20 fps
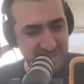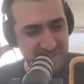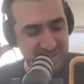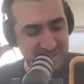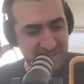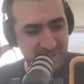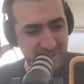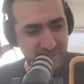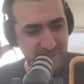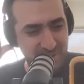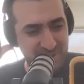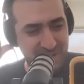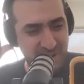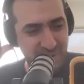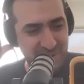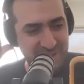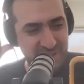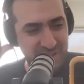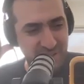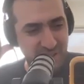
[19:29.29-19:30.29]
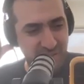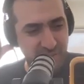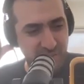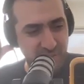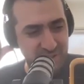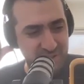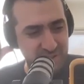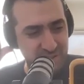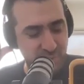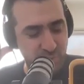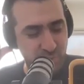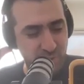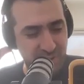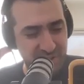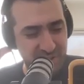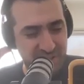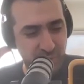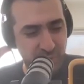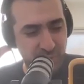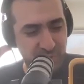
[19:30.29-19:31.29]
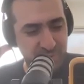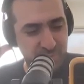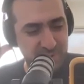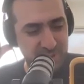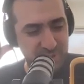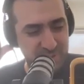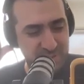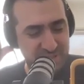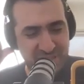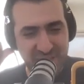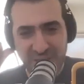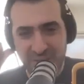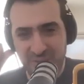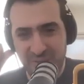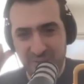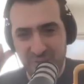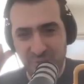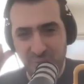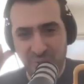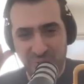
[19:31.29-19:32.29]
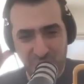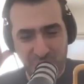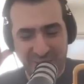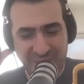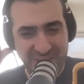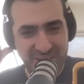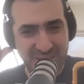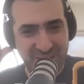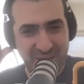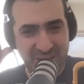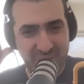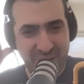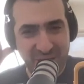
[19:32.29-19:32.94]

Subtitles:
how in love with your work and with music you are right now.